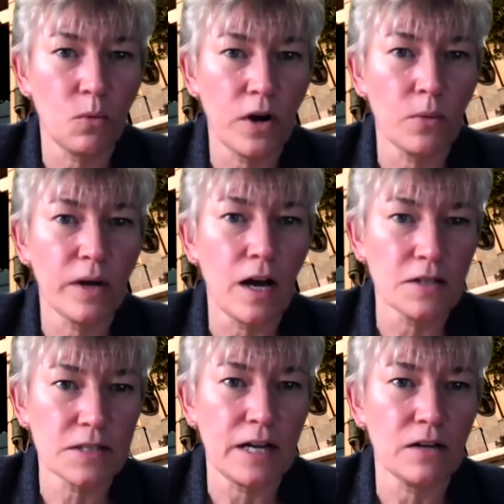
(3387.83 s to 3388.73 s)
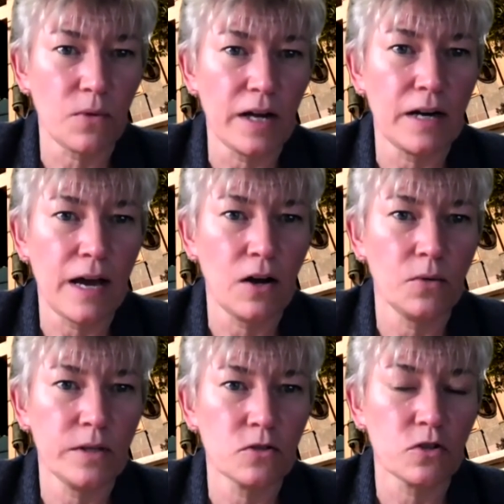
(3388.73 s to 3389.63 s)
where we all stand right
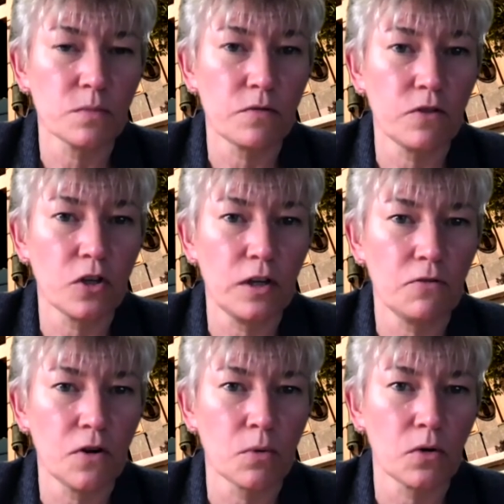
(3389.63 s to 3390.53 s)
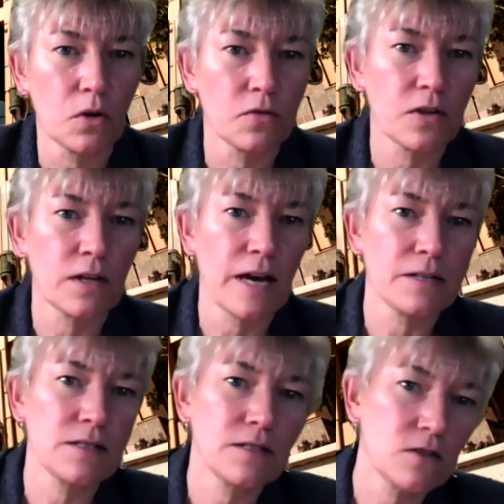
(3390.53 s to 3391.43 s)
now in terms of looking forward over the
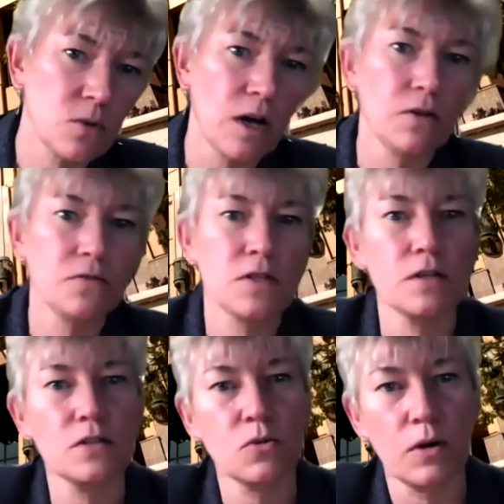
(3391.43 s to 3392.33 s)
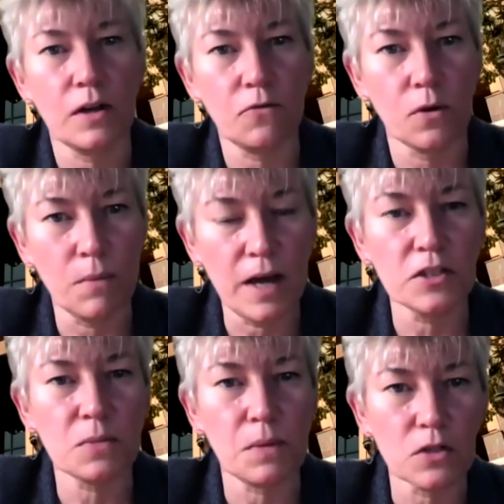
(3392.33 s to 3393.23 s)
next 12 to 24
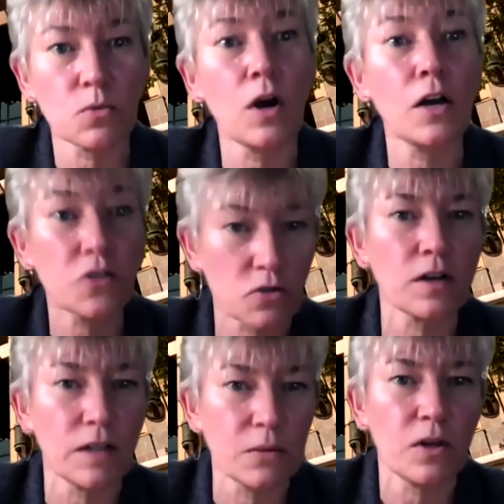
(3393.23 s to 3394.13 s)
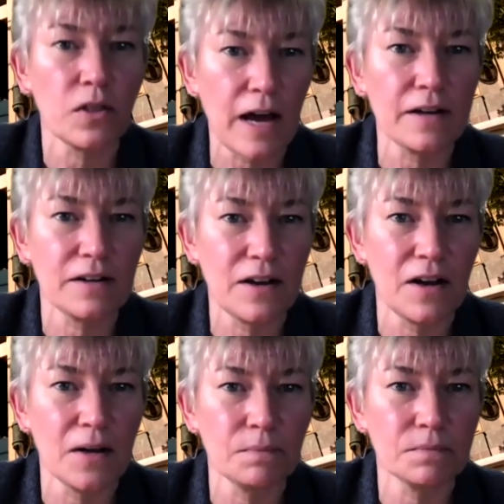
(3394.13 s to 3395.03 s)
months, because we're all struggling with that
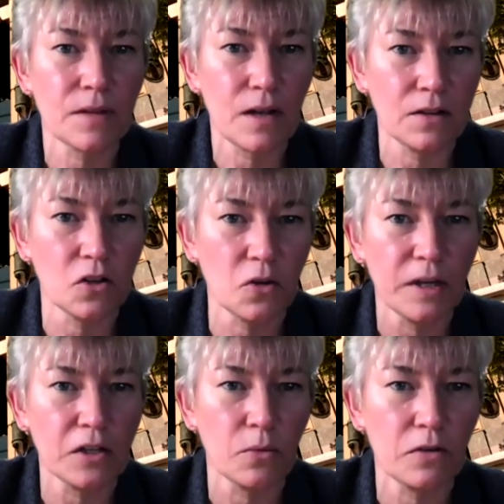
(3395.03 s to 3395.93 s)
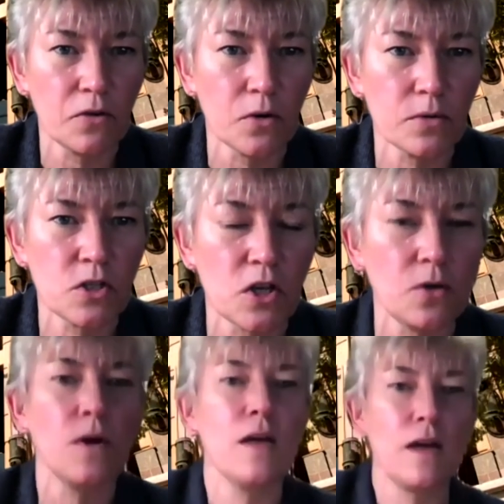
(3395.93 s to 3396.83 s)
um, a little bit going forward.
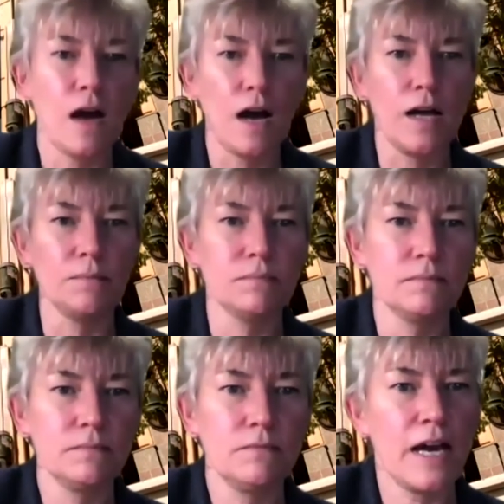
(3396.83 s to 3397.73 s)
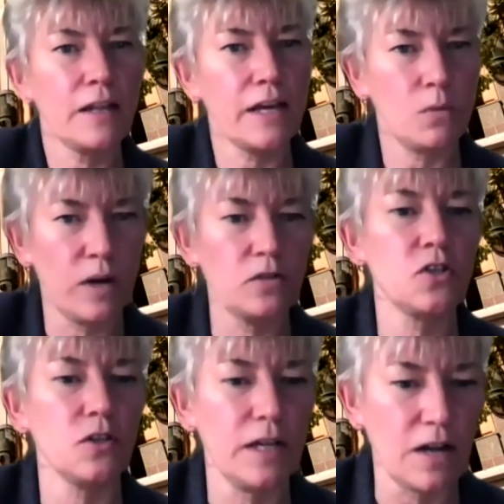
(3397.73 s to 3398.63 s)
So, um, Elliot, why don't
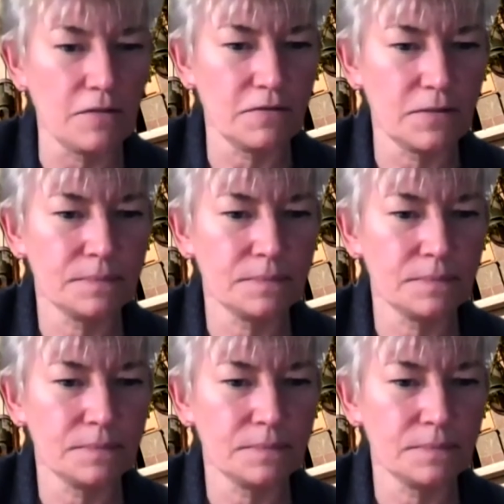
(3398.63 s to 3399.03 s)
you lead off?